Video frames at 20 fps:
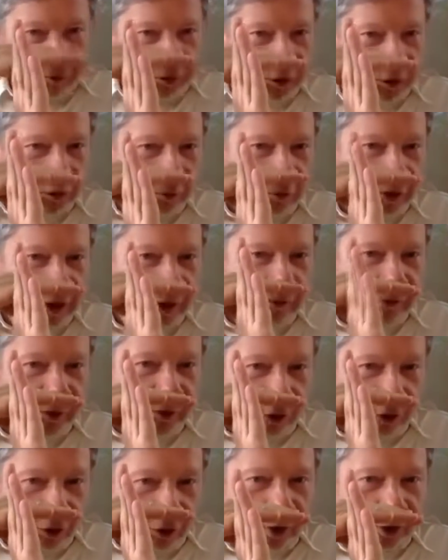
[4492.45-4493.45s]

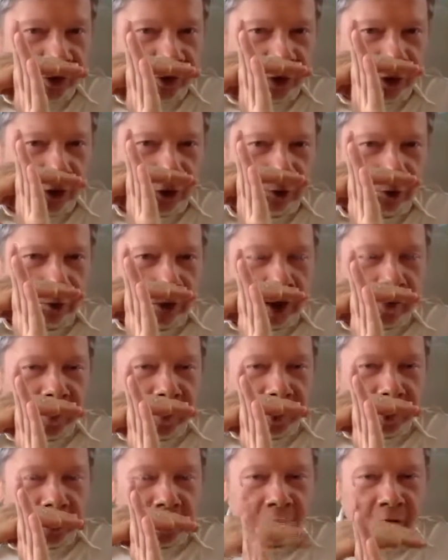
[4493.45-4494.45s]
the cross, the two
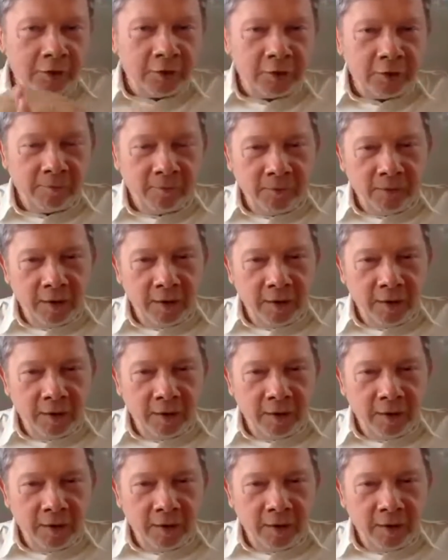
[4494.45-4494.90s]
dimensions.